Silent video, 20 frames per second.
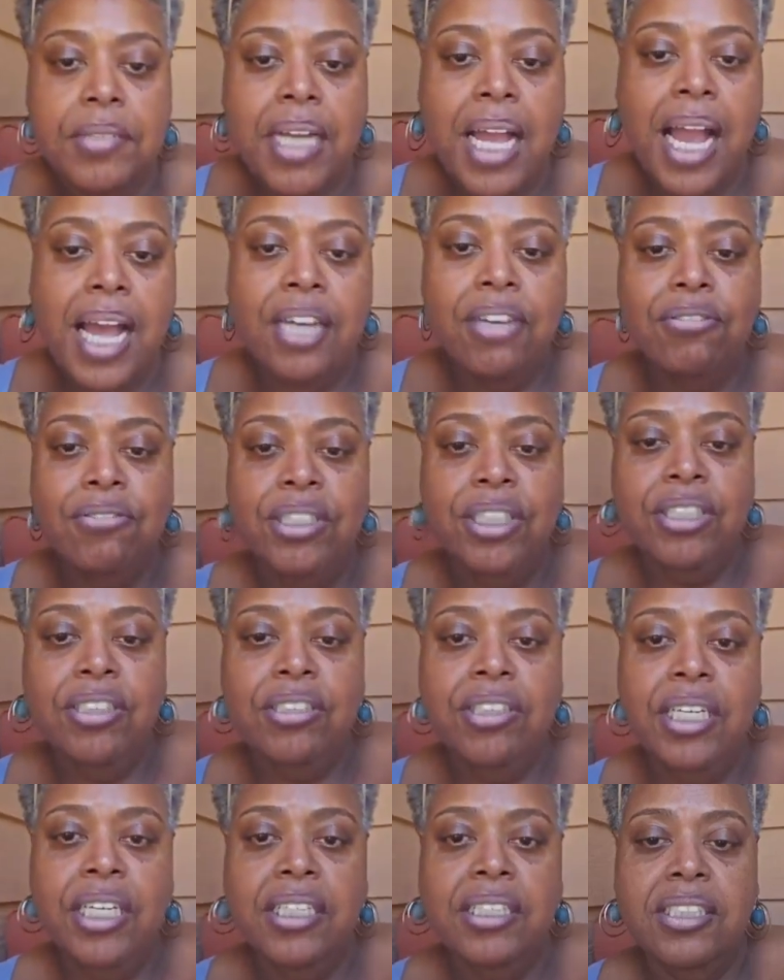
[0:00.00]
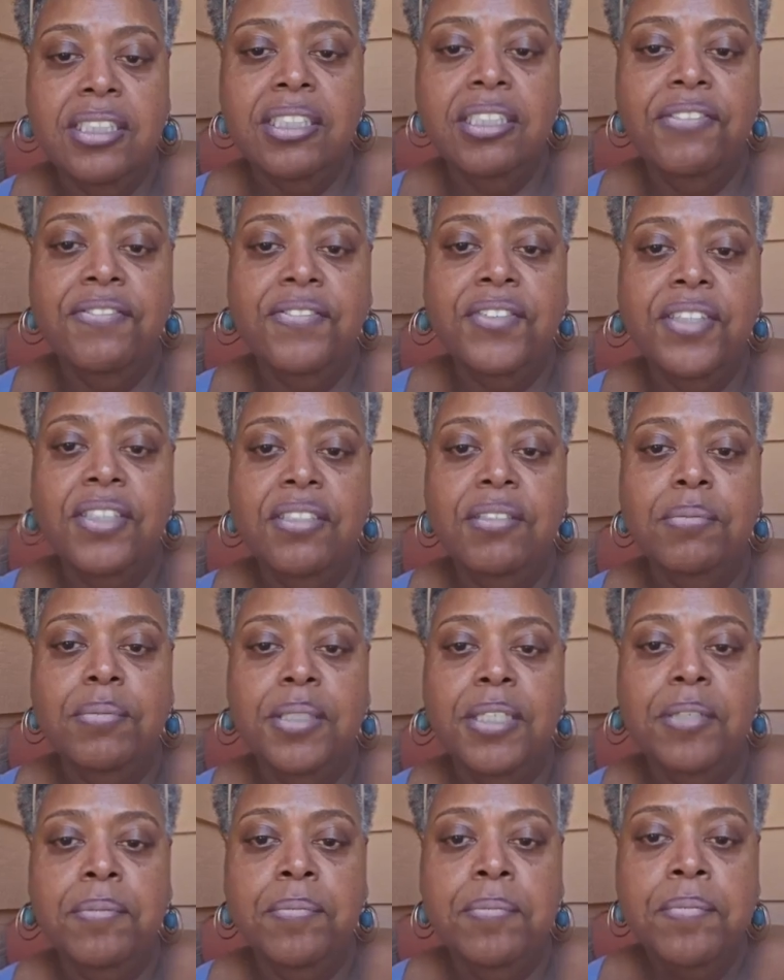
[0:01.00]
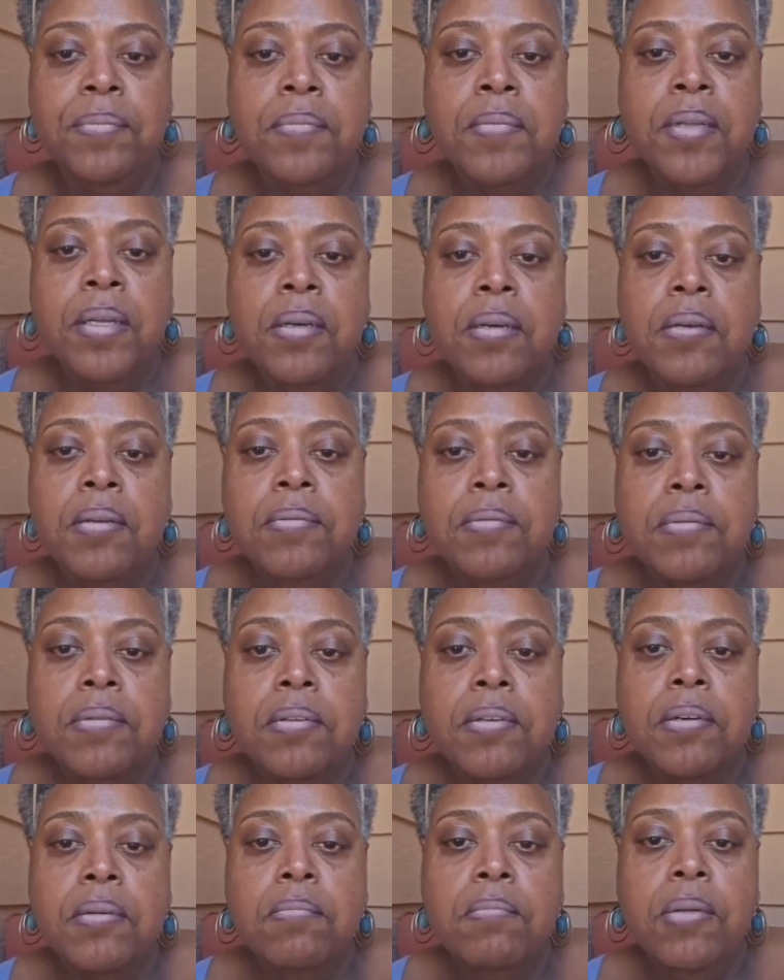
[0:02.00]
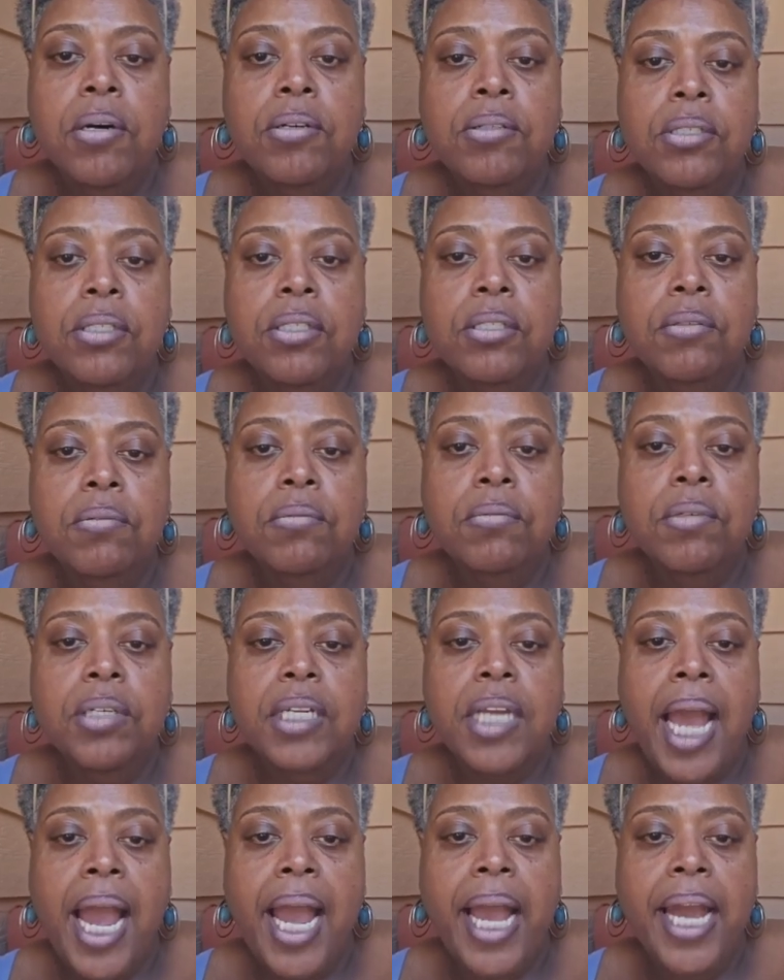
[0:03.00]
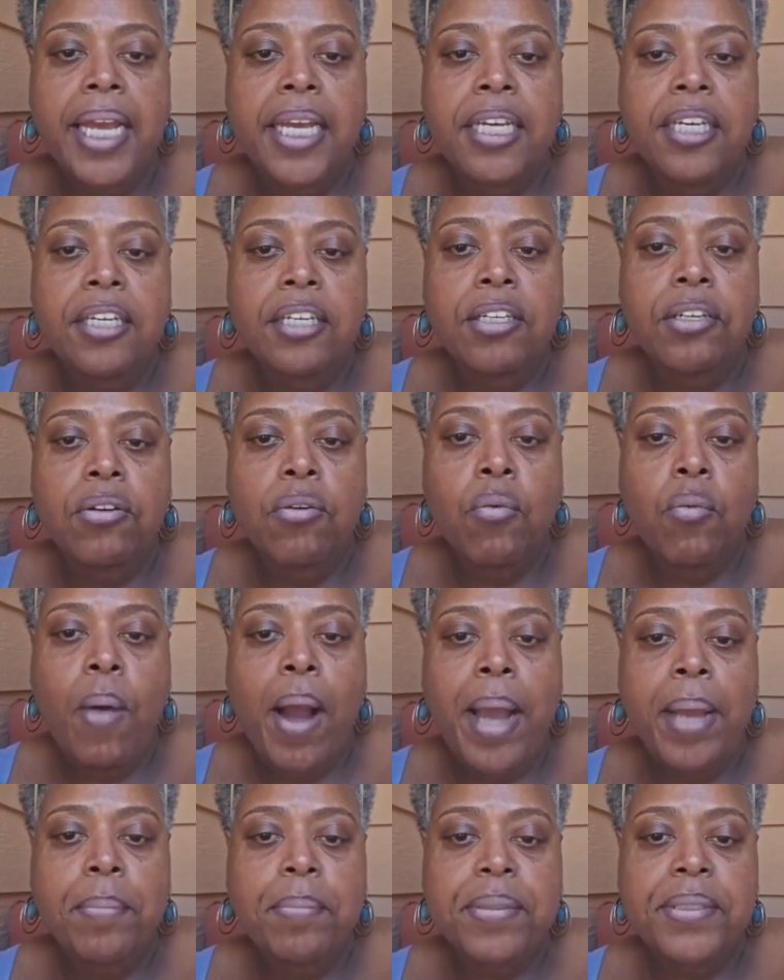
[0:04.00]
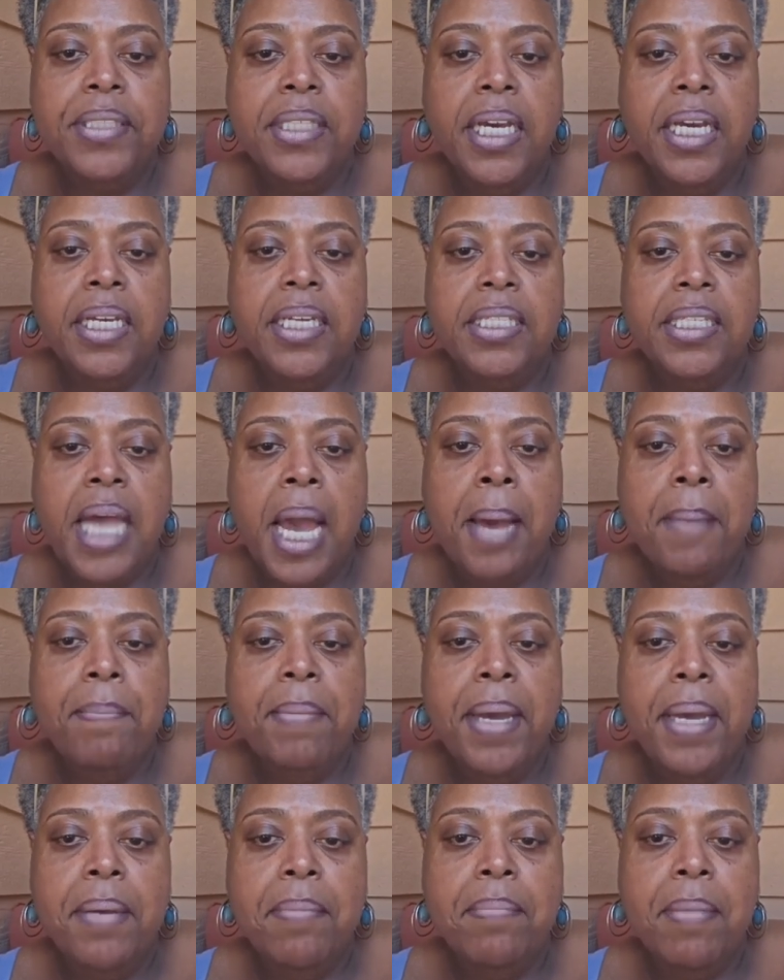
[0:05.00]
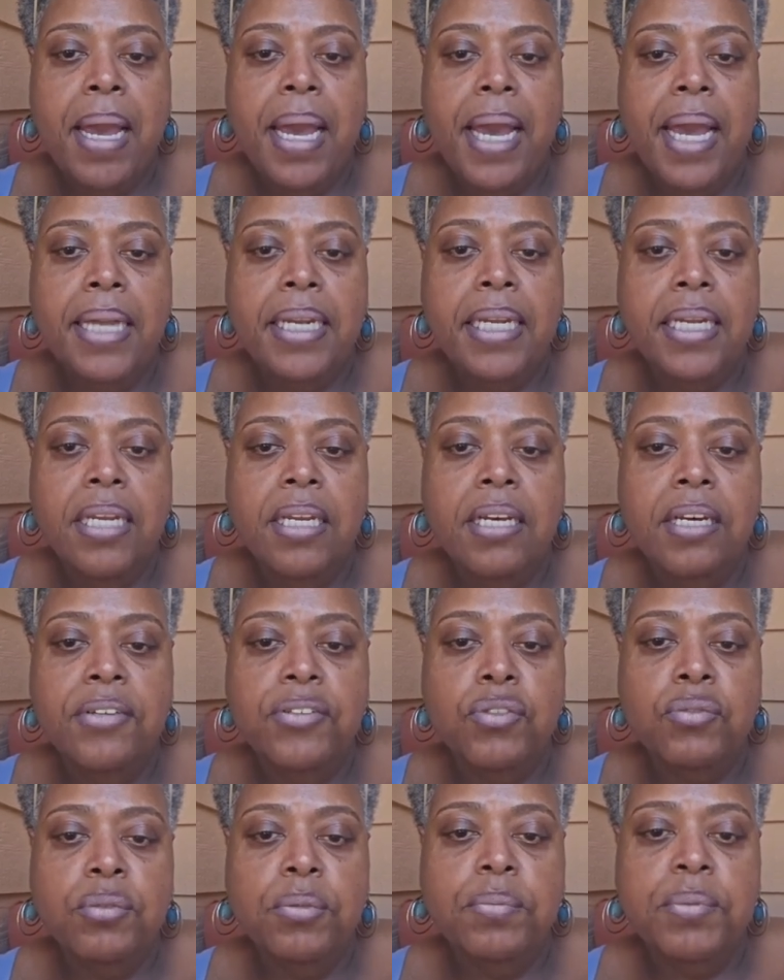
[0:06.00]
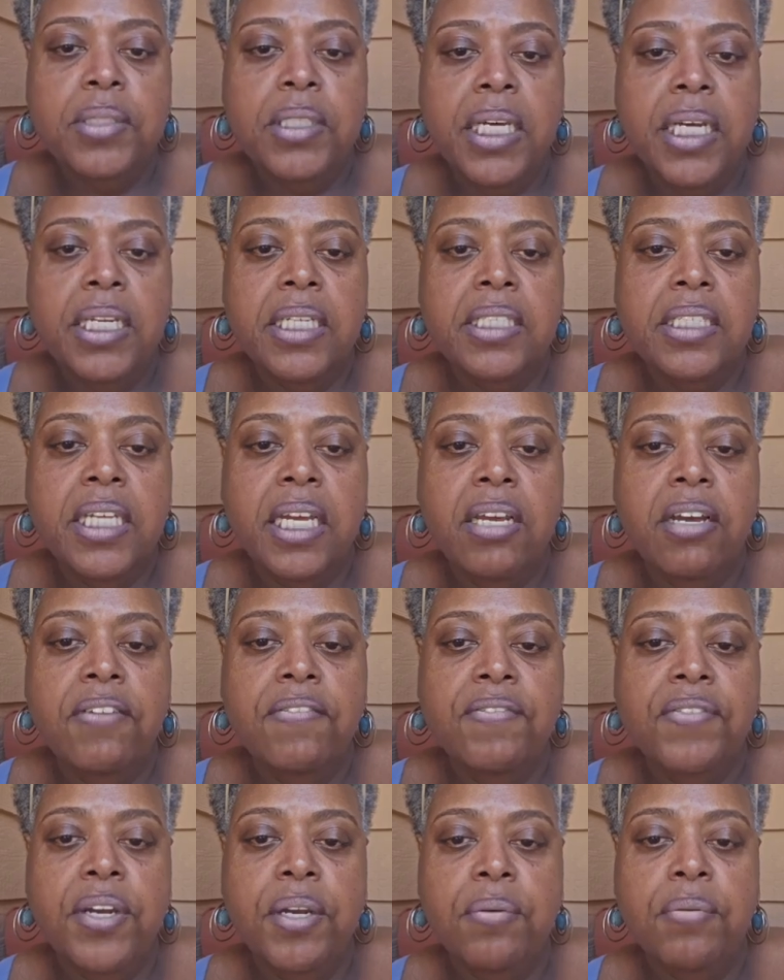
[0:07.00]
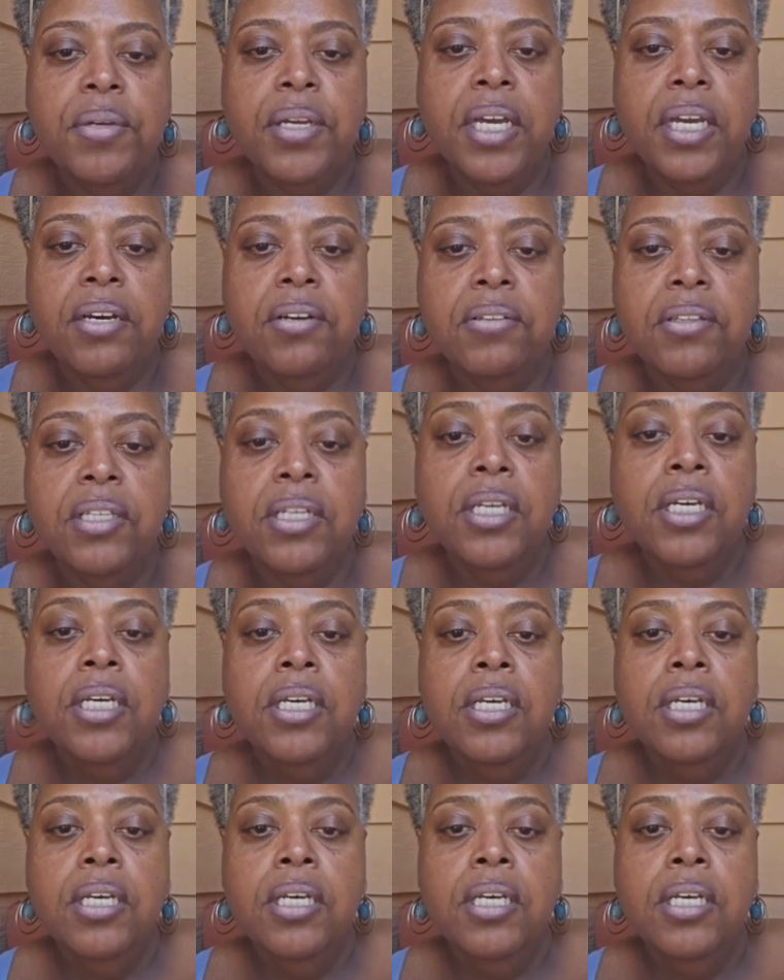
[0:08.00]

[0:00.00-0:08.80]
I don't eat that stuff either, but mostly what I eat, white potatoes. I bake mine and love sweet potatoes. They are very healthy.